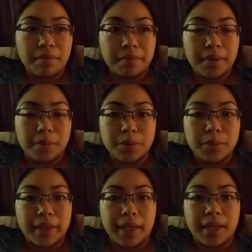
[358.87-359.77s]
was
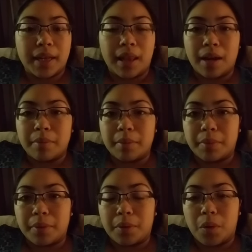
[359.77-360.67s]
reading a lot of
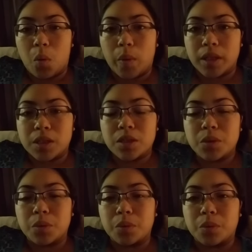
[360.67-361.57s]
people go
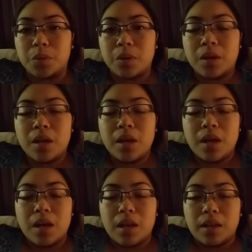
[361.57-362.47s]
into
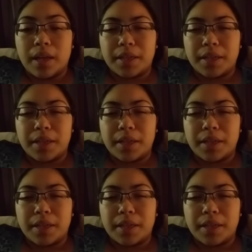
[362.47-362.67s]
like